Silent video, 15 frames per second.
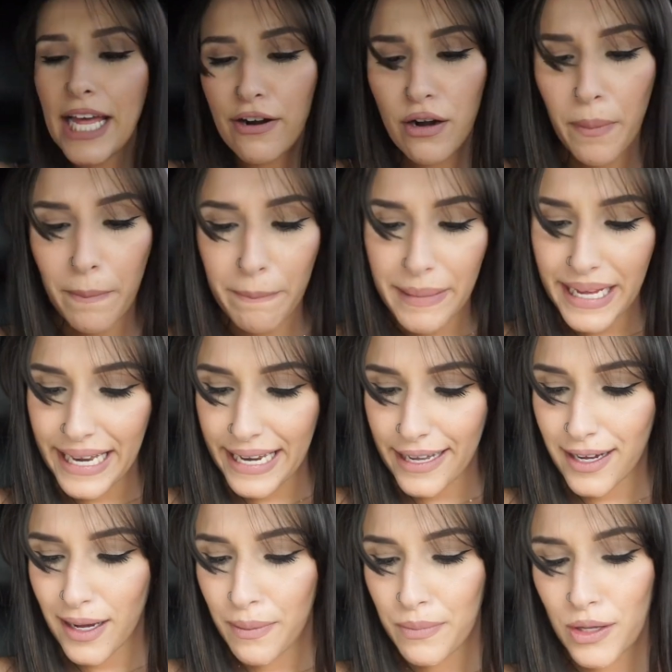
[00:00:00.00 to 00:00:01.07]
they're a
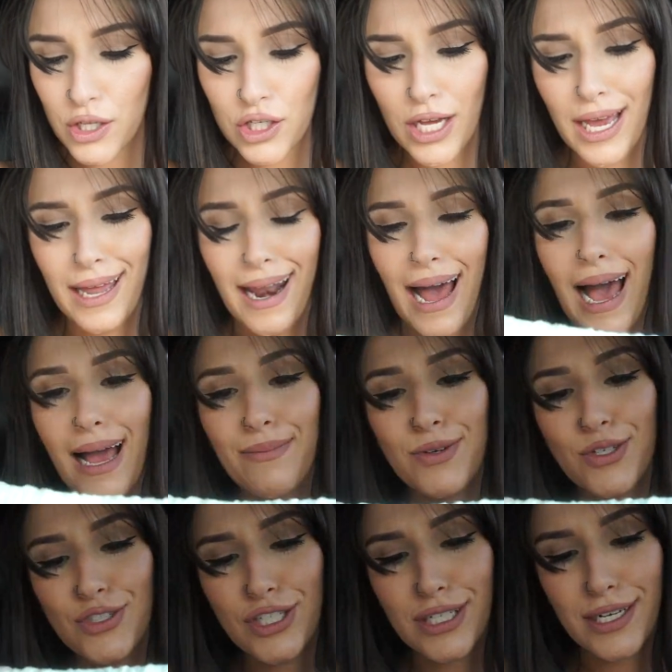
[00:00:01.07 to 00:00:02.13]
medium, and I'm
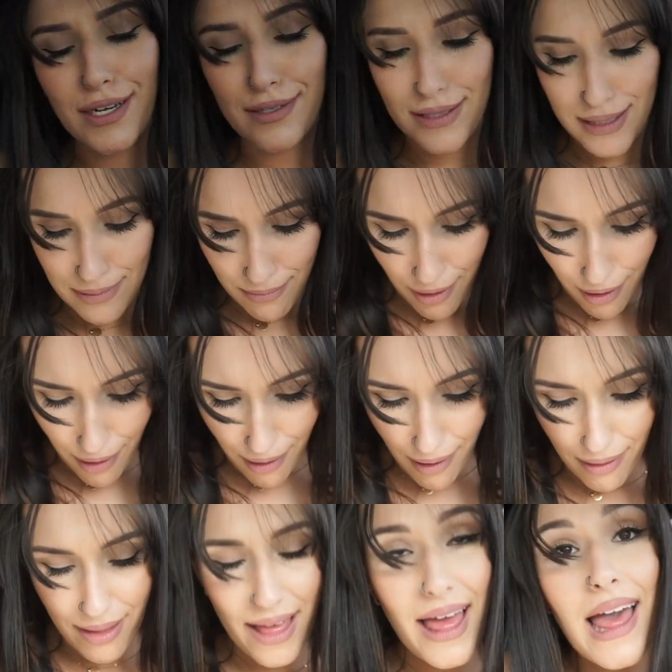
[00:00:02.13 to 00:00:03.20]
usually like a small,